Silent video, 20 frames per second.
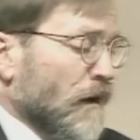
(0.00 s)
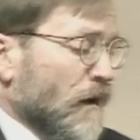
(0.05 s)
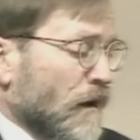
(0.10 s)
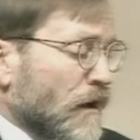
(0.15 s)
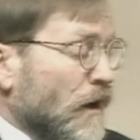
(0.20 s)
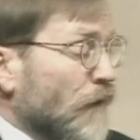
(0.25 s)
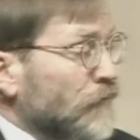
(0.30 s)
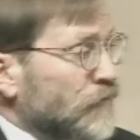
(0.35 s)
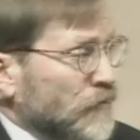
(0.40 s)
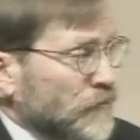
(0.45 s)

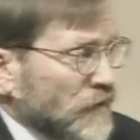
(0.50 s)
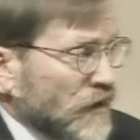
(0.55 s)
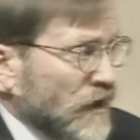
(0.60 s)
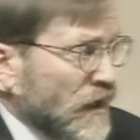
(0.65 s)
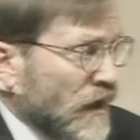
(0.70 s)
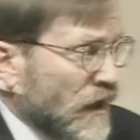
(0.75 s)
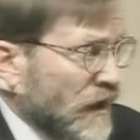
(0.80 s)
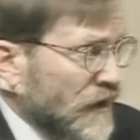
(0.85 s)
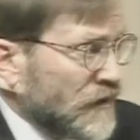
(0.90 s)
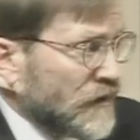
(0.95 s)
come from
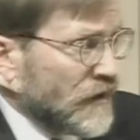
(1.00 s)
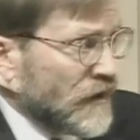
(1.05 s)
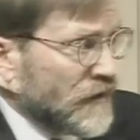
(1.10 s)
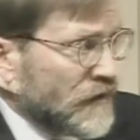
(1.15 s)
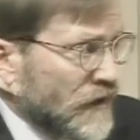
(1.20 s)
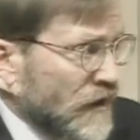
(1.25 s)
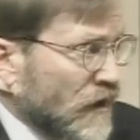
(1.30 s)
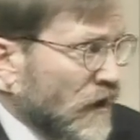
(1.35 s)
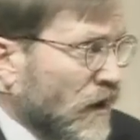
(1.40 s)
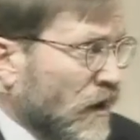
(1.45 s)
God,
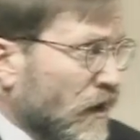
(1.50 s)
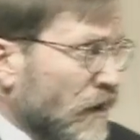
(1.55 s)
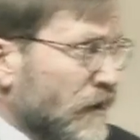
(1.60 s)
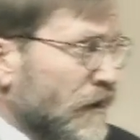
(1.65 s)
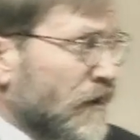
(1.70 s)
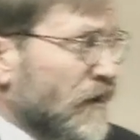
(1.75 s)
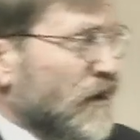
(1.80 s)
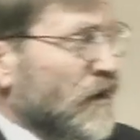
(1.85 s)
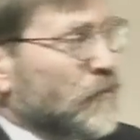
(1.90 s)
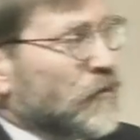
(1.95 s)
and they are
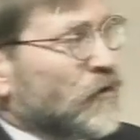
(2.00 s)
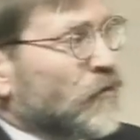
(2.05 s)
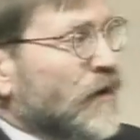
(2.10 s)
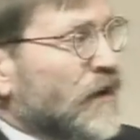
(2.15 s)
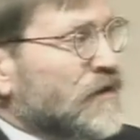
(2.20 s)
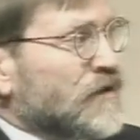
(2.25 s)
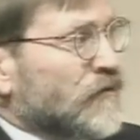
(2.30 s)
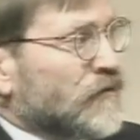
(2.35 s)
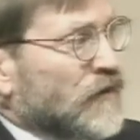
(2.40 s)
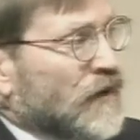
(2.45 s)
the unalienable
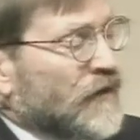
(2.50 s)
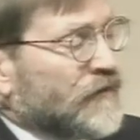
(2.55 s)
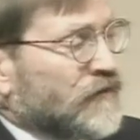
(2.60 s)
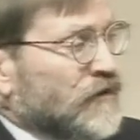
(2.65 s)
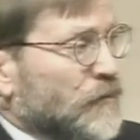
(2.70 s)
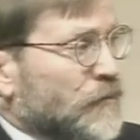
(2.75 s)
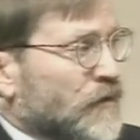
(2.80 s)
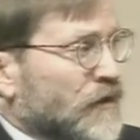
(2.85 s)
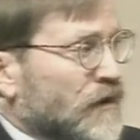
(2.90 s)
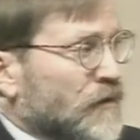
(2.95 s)
rights of
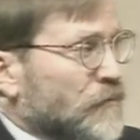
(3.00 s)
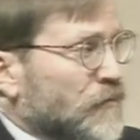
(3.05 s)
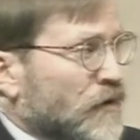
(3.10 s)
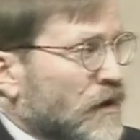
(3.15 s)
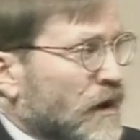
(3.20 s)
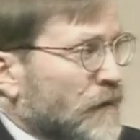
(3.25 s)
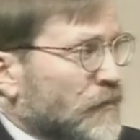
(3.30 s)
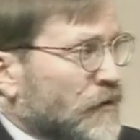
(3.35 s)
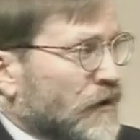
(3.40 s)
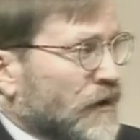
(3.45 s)
life, liberty, and
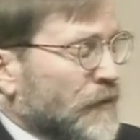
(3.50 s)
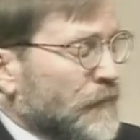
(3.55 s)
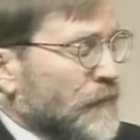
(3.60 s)
property.